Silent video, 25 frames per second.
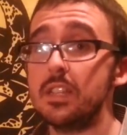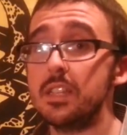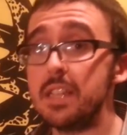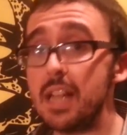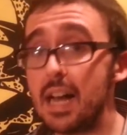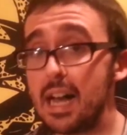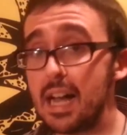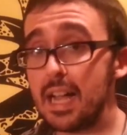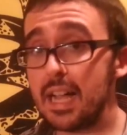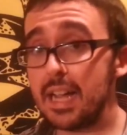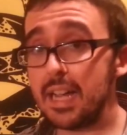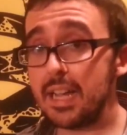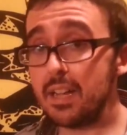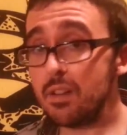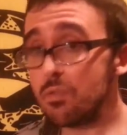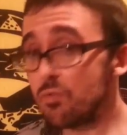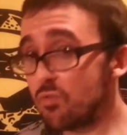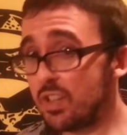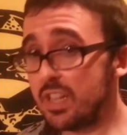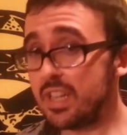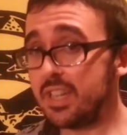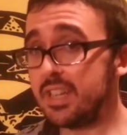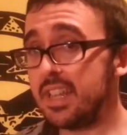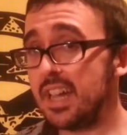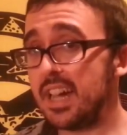line
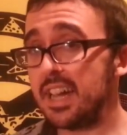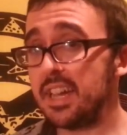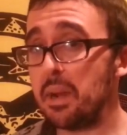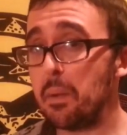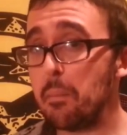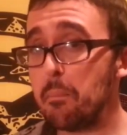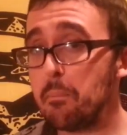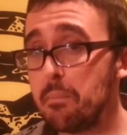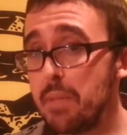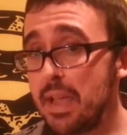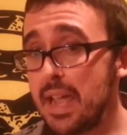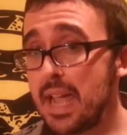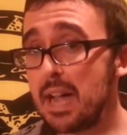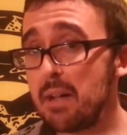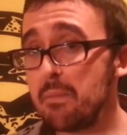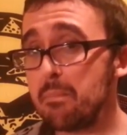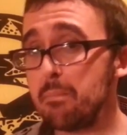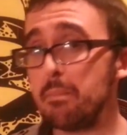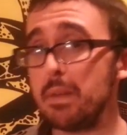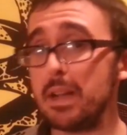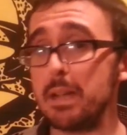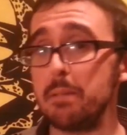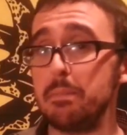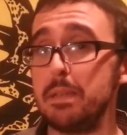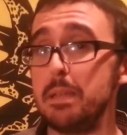written on a
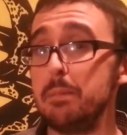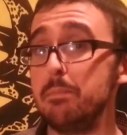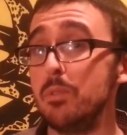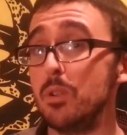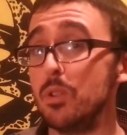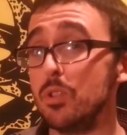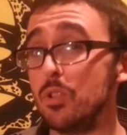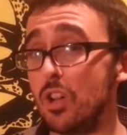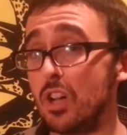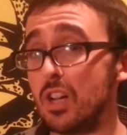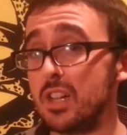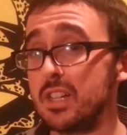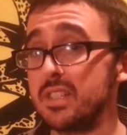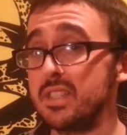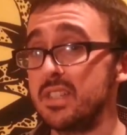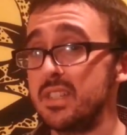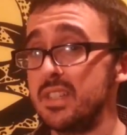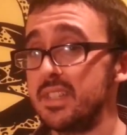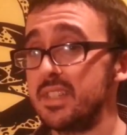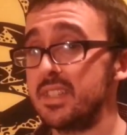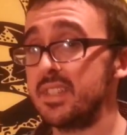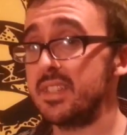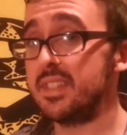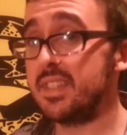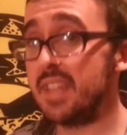map by people long
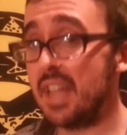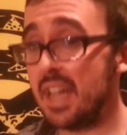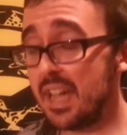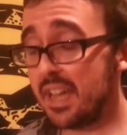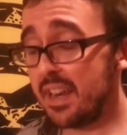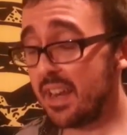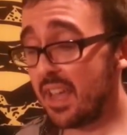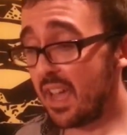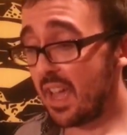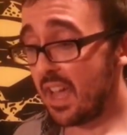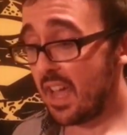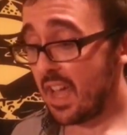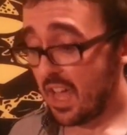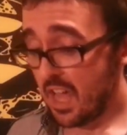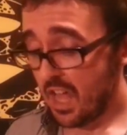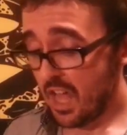since dead,